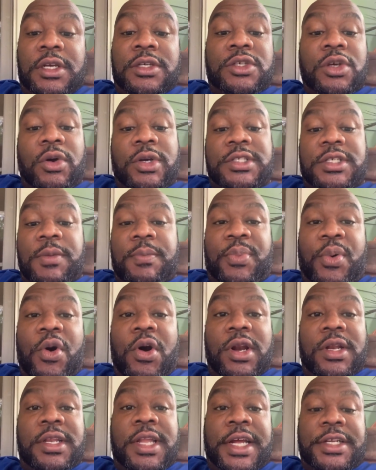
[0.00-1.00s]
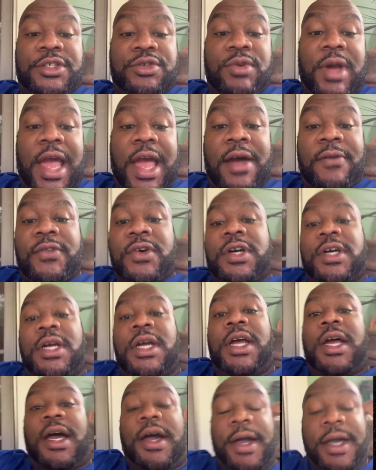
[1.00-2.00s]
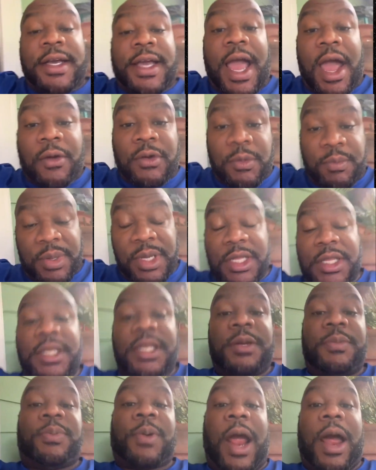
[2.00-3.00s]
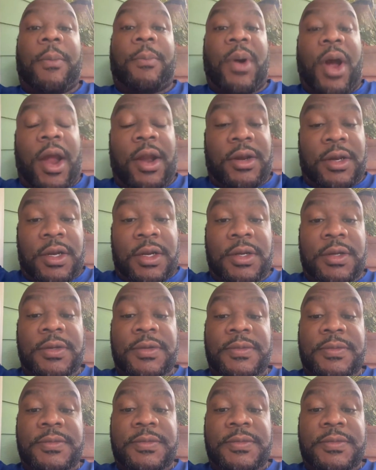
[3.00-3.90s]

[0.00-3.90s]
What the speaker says: So it's important that you have a accountability partner.